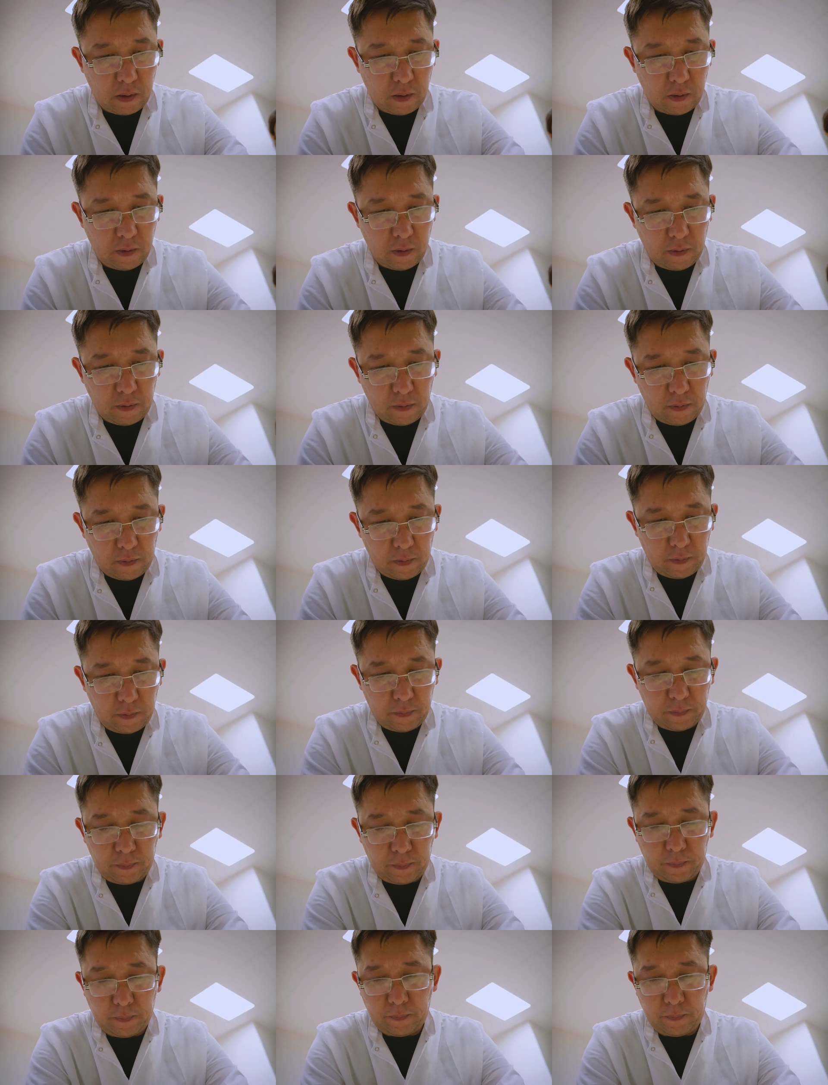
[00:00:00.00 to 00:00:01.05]

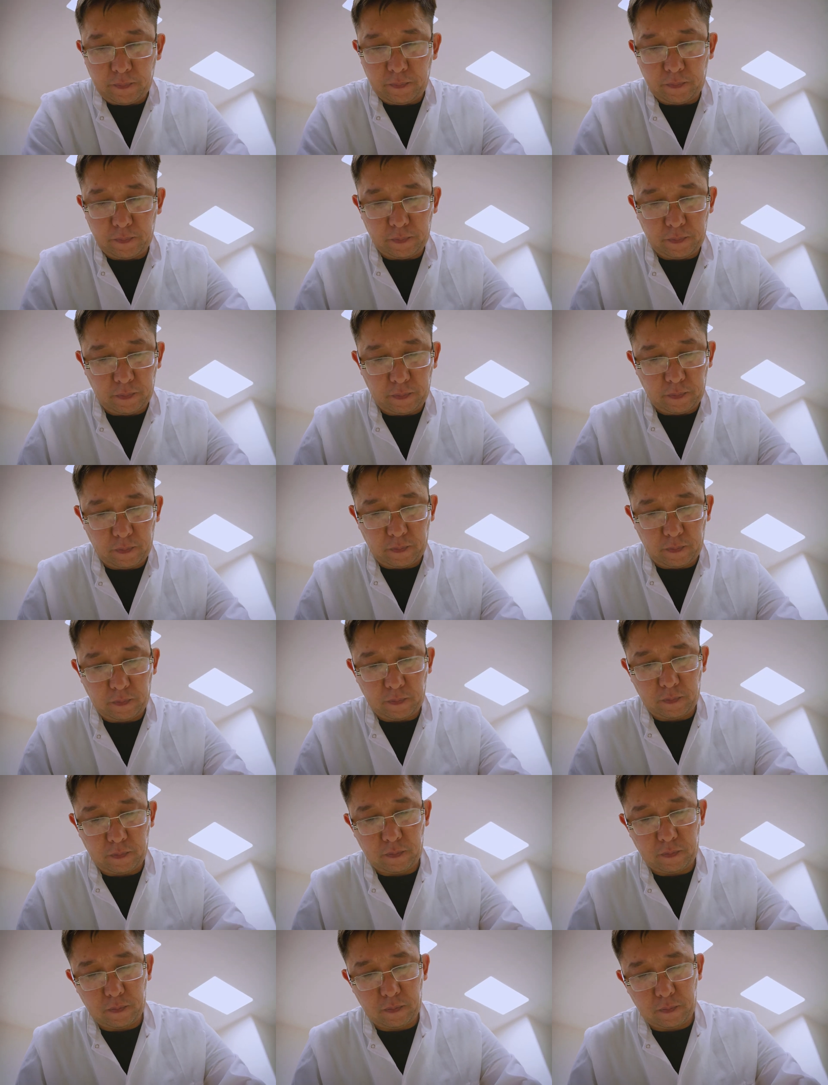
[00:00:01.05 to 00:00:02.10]

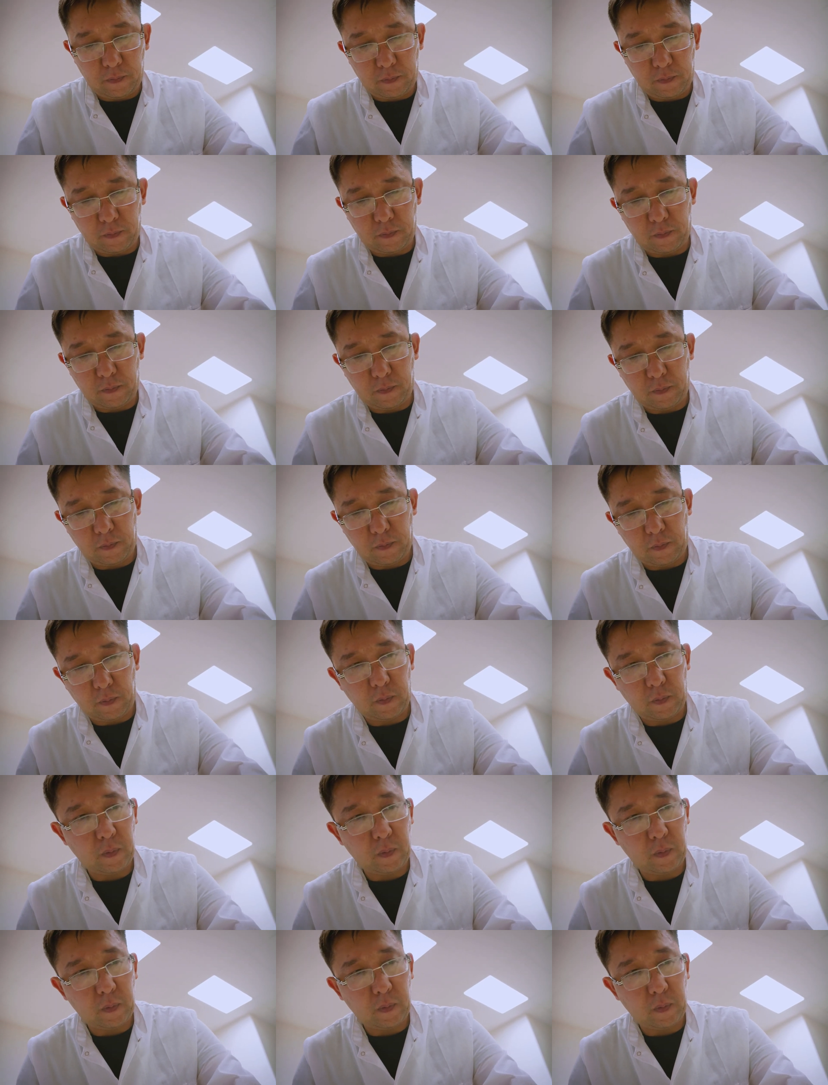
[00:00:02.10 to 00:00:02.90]
No one is speaking in this clip.